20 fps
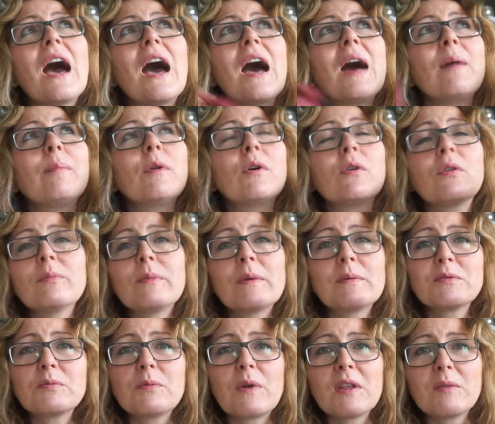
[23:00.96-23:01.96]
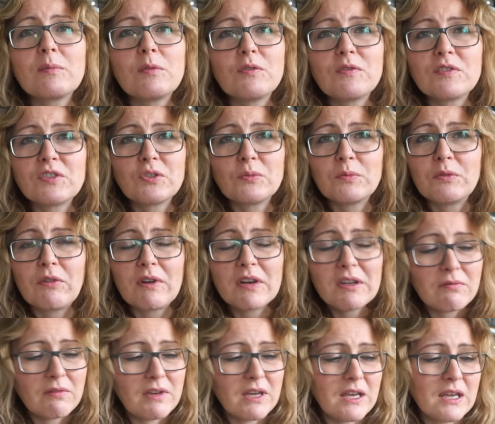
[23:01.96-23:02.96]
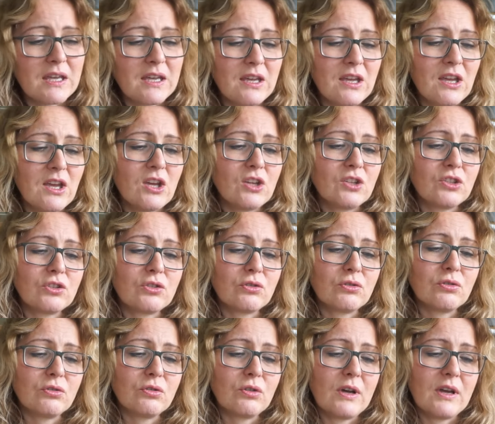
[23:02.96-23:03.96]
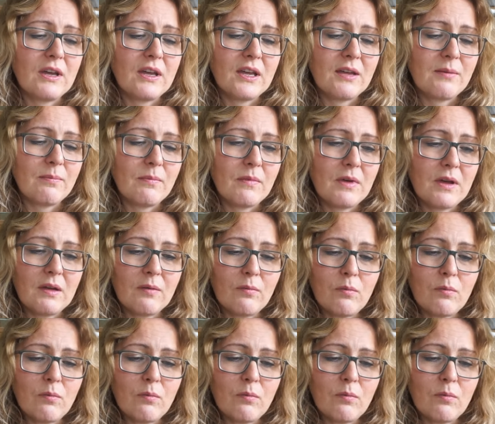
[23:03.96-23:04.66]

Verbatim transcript: I'm not going to be able to wear them over summer anyway, so um, I